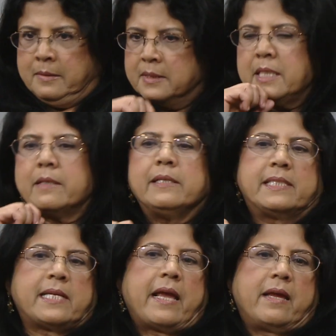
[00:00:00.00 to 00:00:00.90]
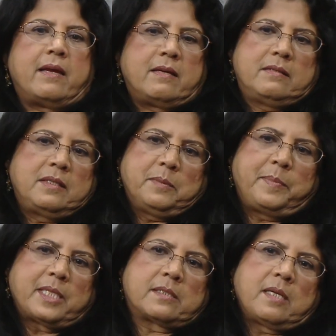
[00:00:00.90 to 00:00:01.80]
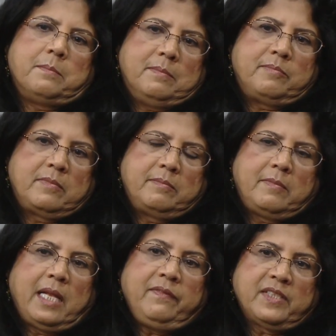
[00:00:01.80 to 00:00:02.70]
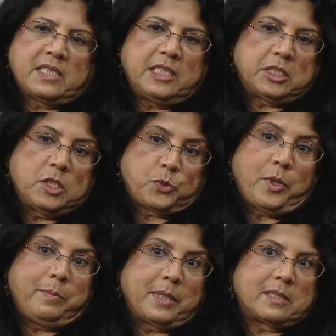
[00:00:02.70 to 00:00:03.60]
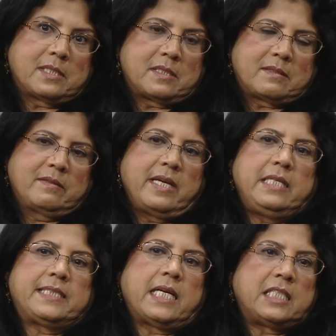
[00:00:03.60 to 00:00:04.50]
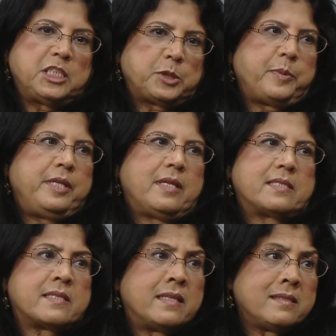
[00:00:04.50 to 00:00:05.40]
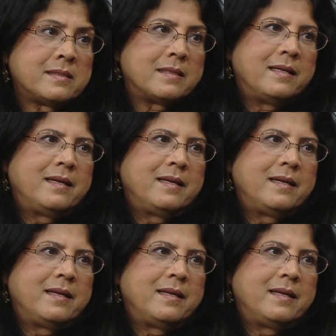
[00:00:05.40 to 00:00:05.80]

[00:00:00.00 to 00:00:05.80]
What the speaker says: certainly say, pick some. Manifestation is one because it really challenged me in that sense.